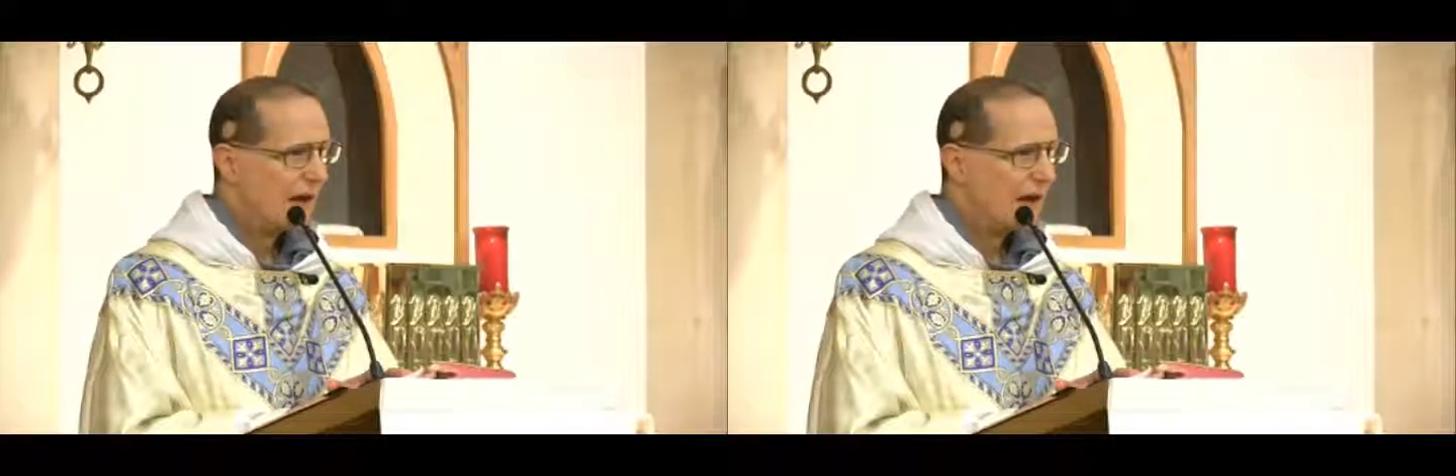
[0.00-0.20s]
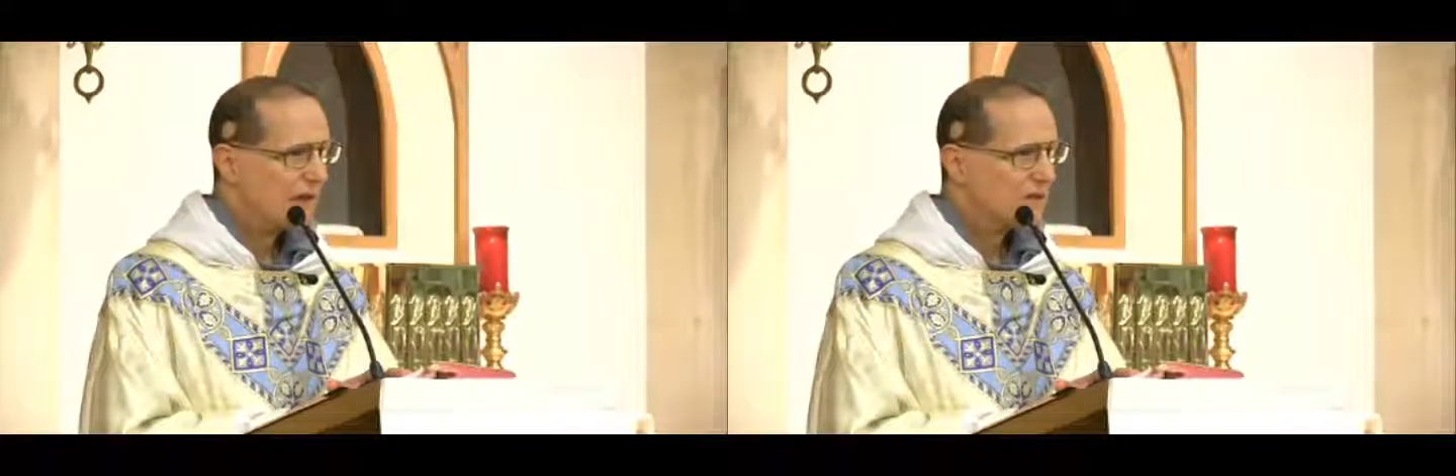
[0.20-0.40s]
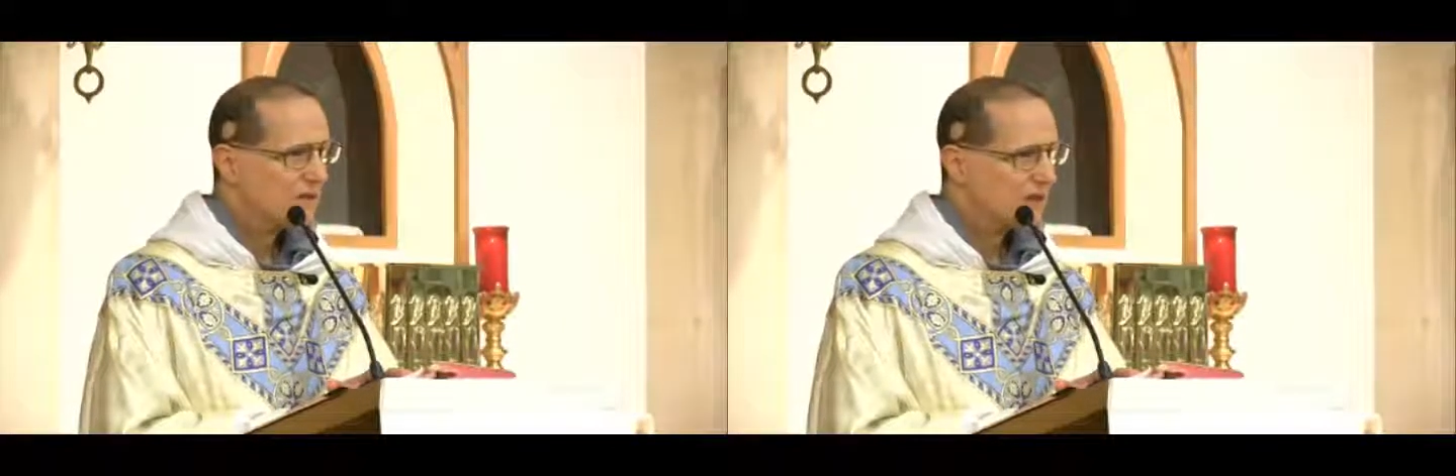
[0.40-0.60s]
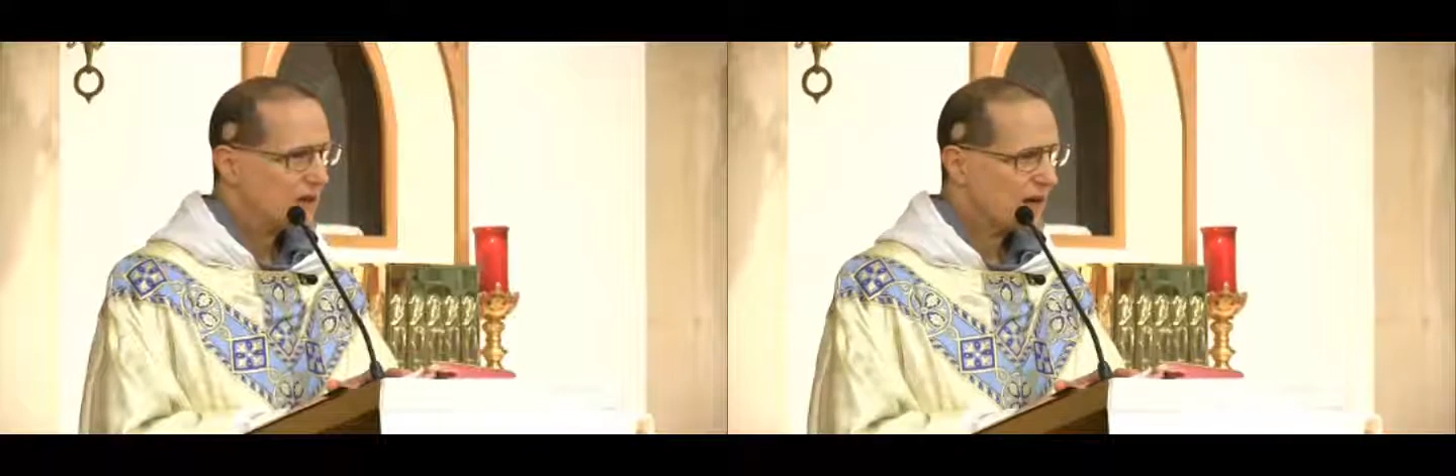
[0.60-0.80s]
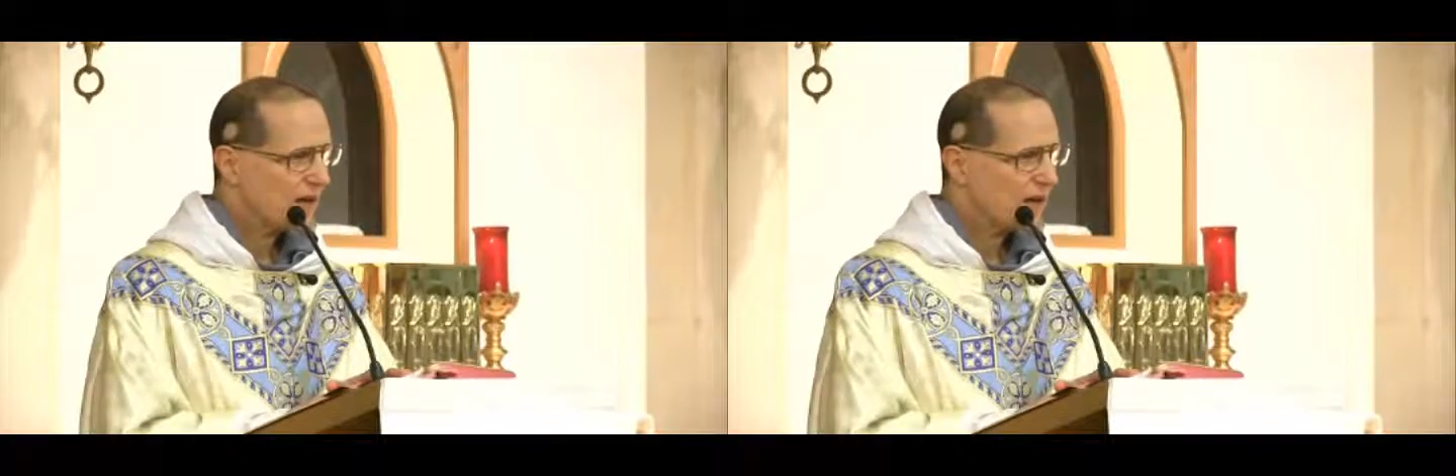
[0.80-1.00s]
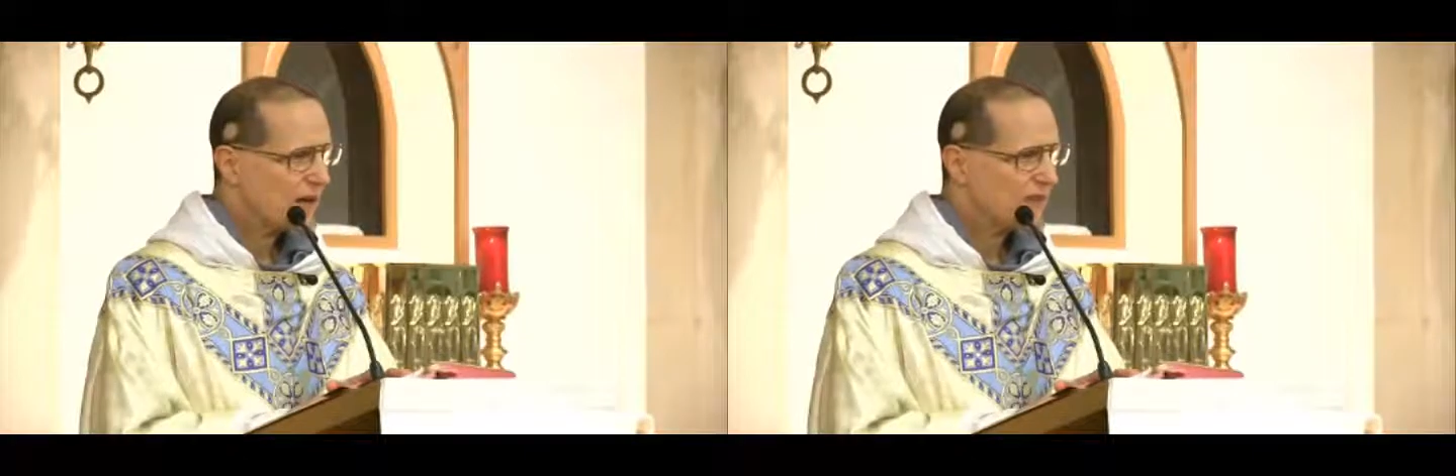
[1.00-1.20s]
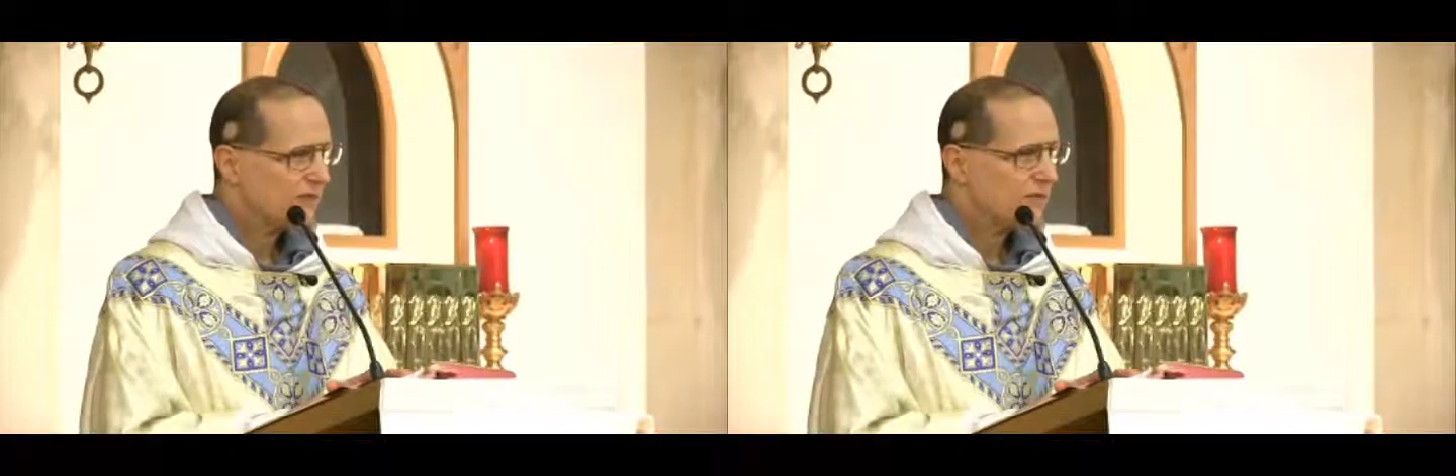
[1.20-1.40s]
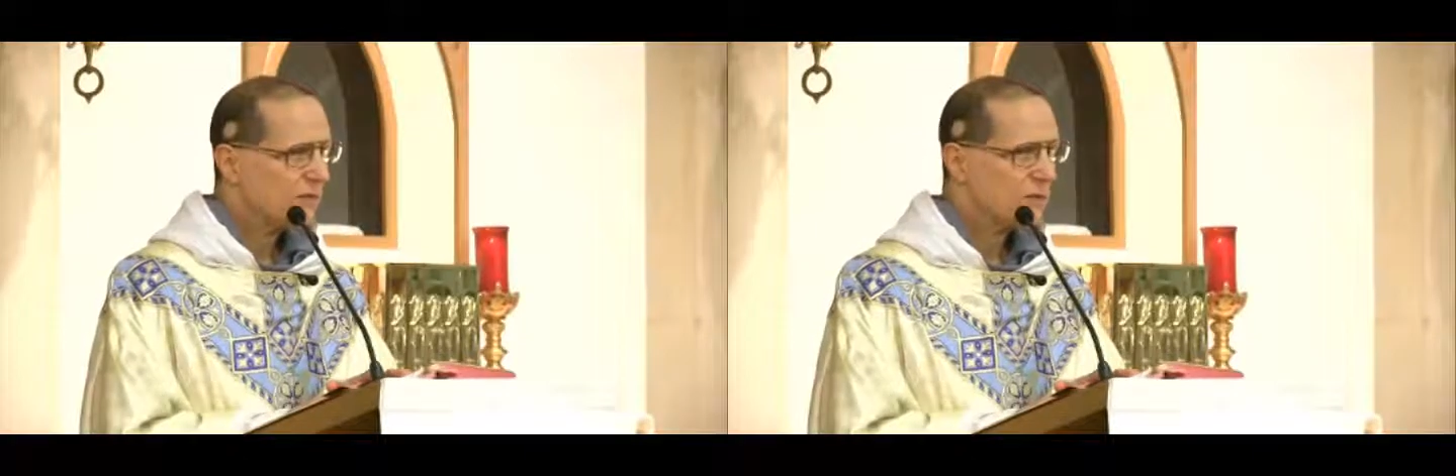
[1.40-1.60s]
at the side
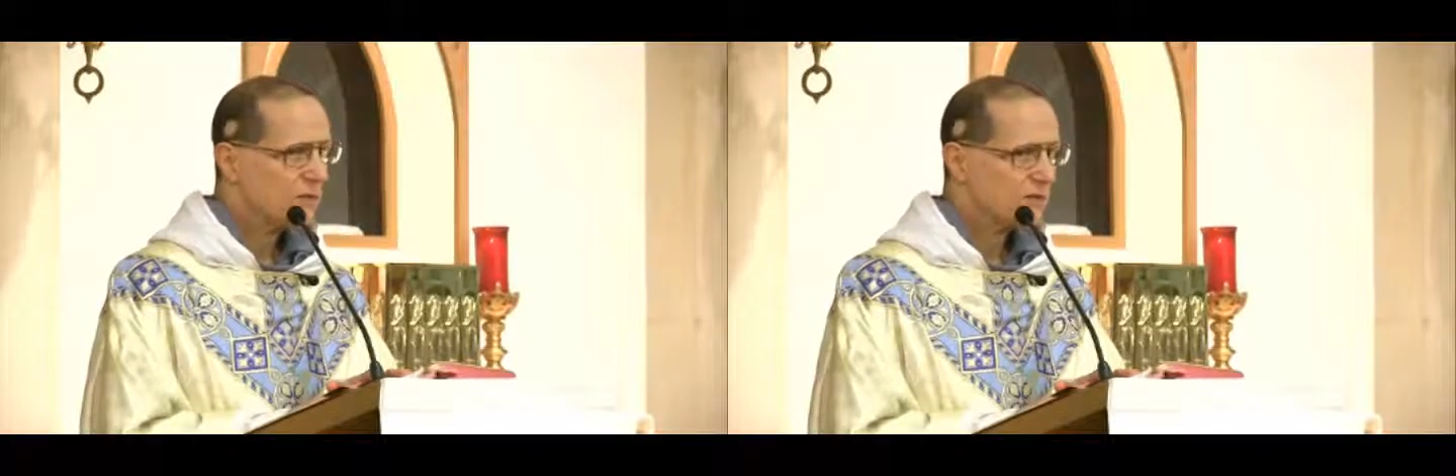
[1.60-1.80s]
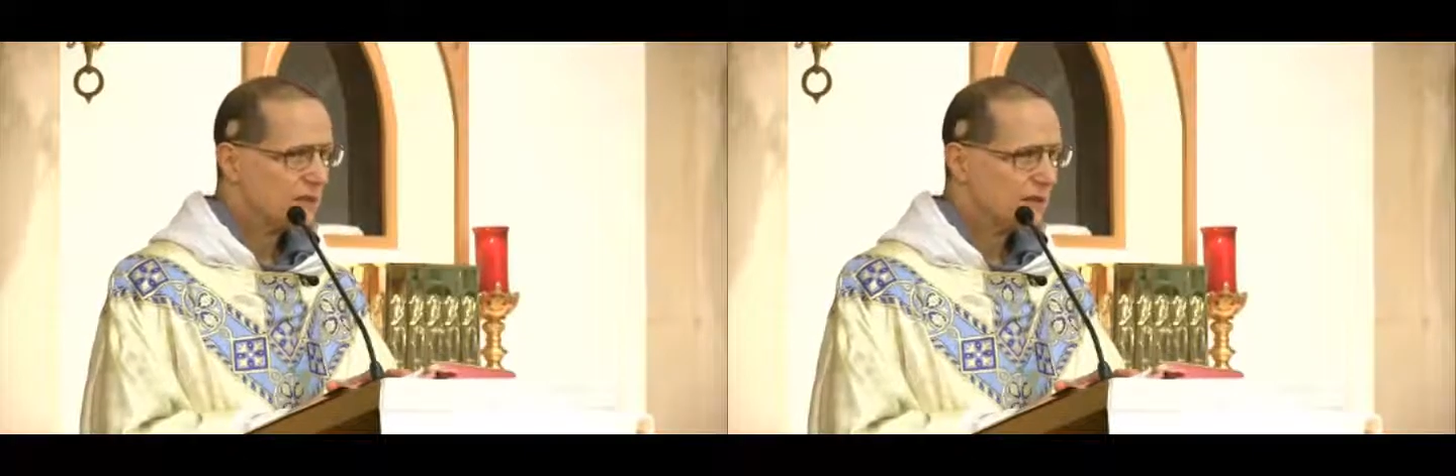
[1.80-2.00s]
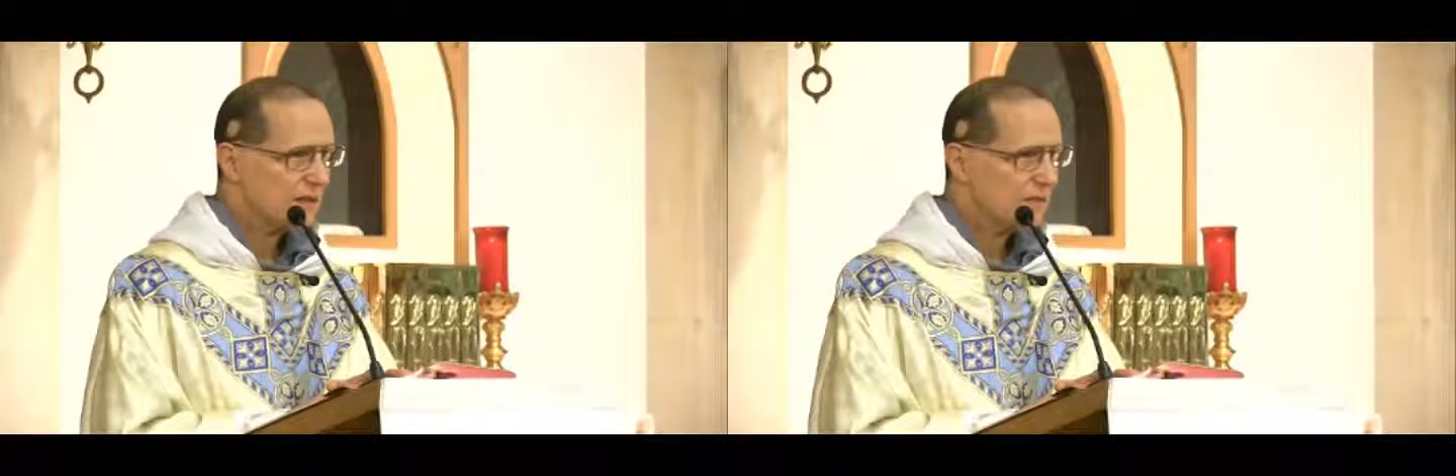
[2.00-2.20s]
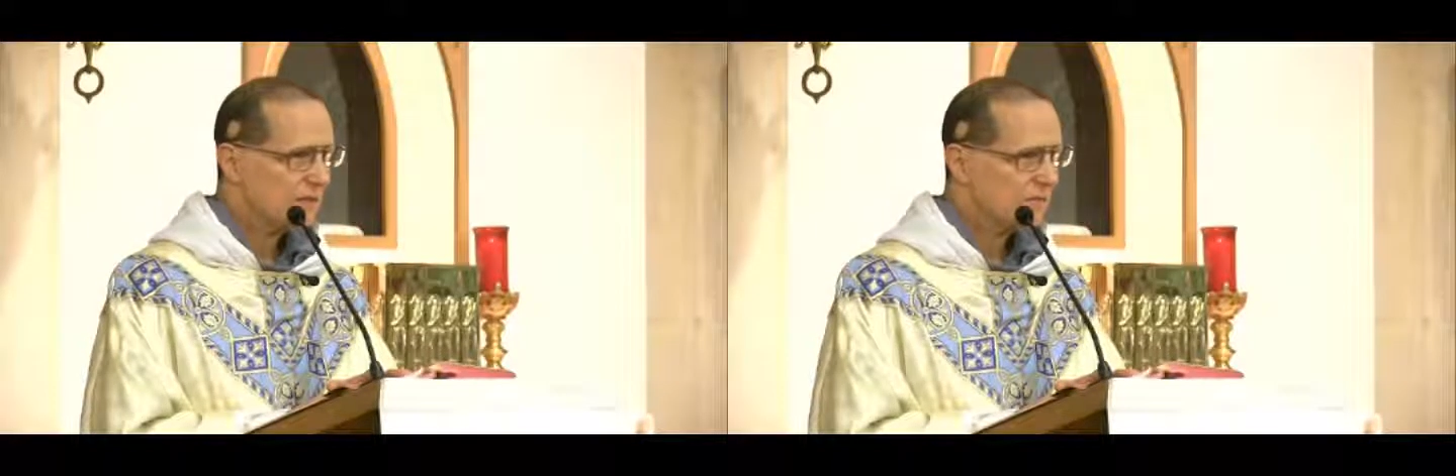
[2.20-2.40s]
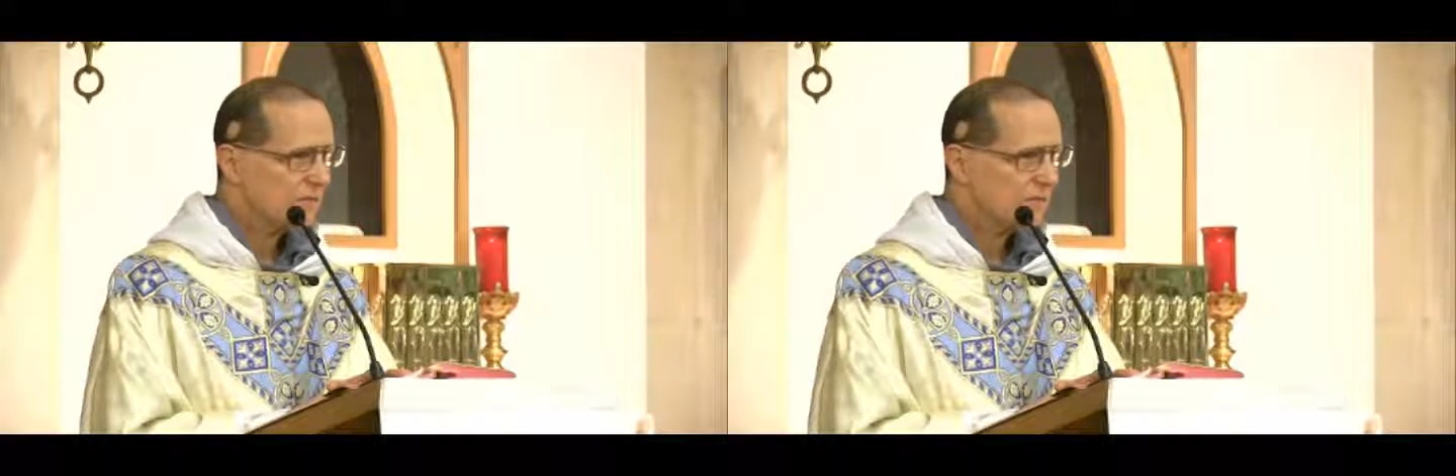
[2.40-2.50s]
of her son